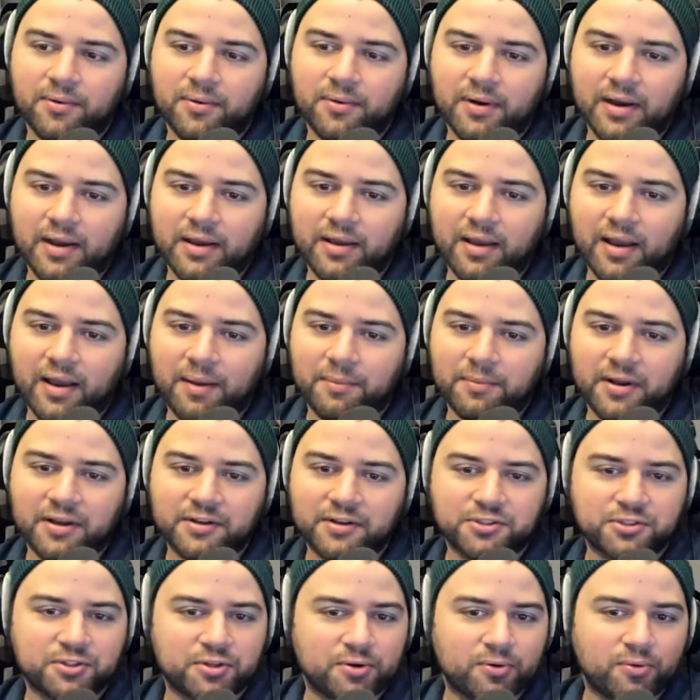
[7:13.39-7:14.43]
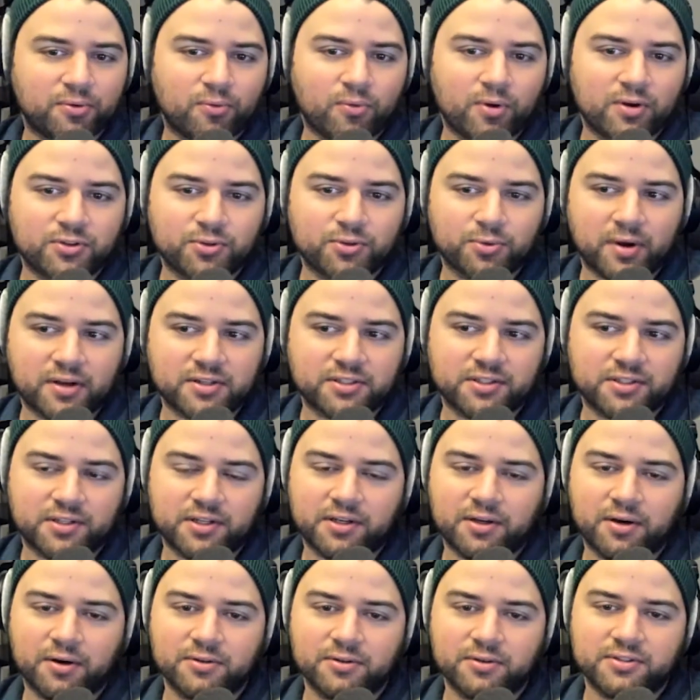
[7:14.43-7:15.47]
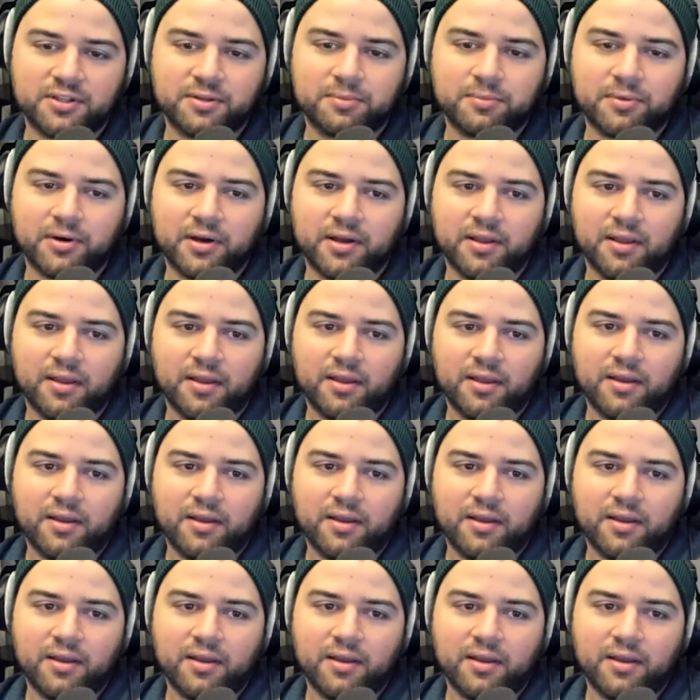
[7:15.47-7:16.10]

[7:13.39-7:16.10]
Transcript: I'm not sure what direction it goes in, but